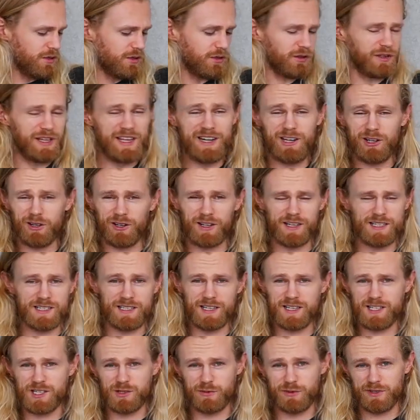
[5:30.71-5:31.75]
Leader
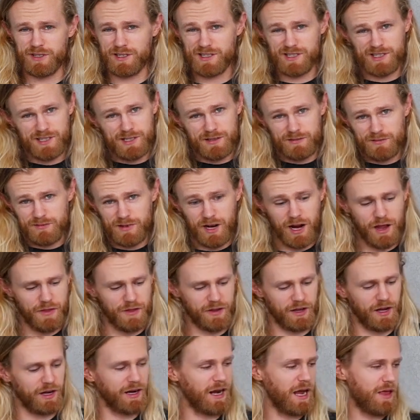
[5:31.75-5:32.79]
accessories. I
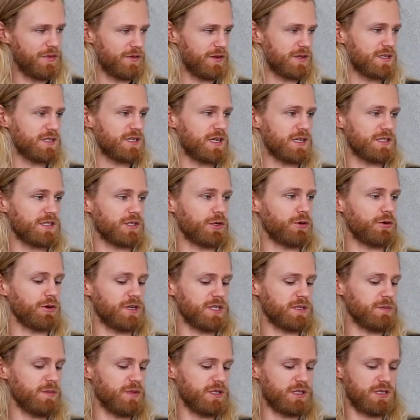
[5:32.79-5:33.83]
think I got this as a
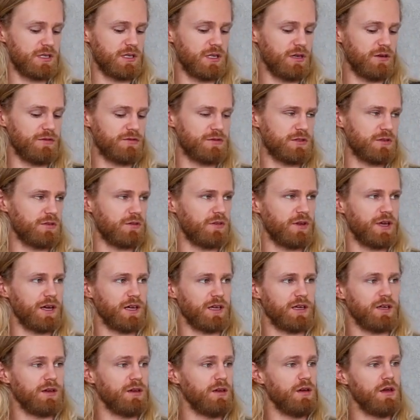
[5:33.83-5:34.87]
Christmas gift,
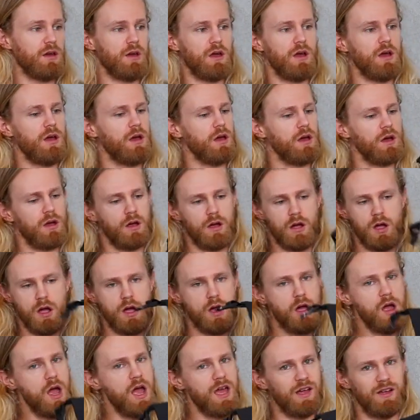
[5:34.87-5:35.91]
like,
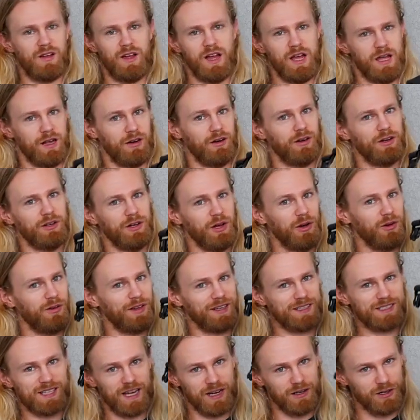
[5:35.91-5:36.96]
I don't know,
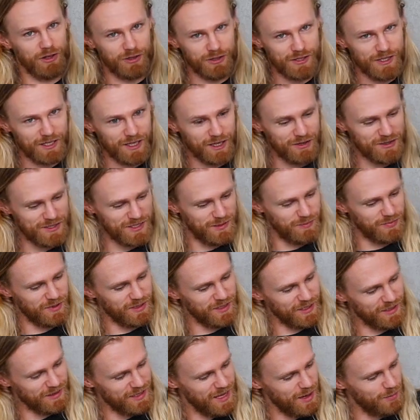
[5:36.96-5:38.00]
like 10 years ago, something
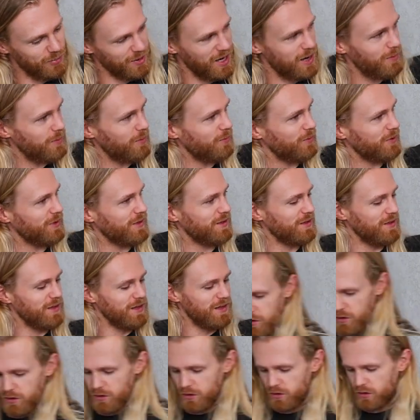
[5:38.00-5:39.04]
like that probably.
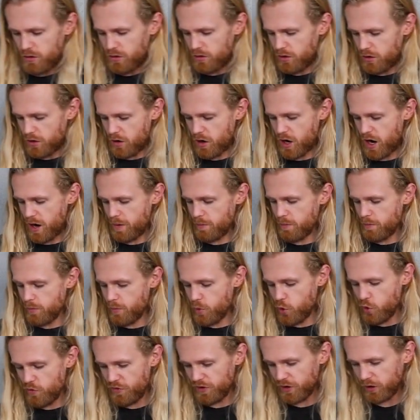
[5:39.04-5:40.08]
All right,
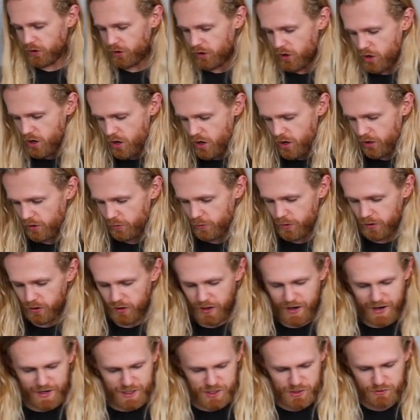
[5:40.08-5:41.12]
moving along. We were
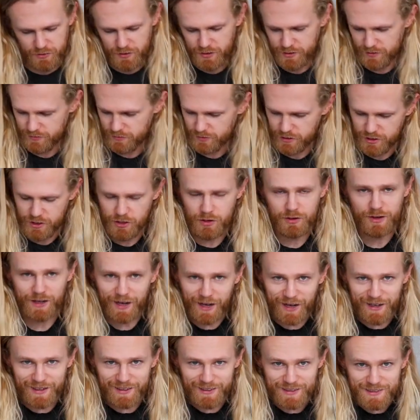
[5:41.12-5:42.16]
actually, you know,
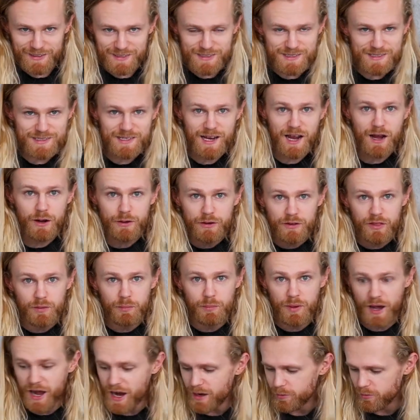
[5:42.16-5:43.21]
kind of getting down to the
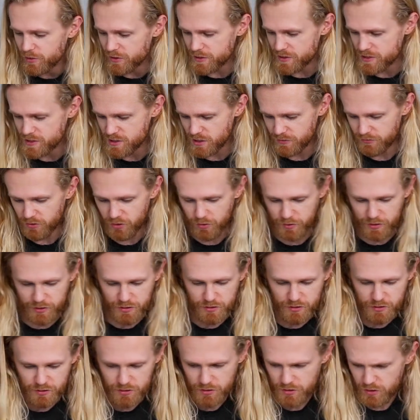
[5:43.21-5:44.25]
bottom of this stuff
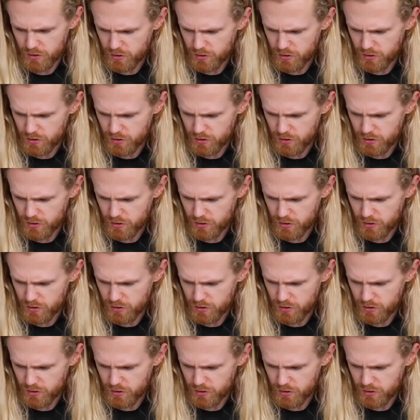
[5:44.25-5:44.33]
already.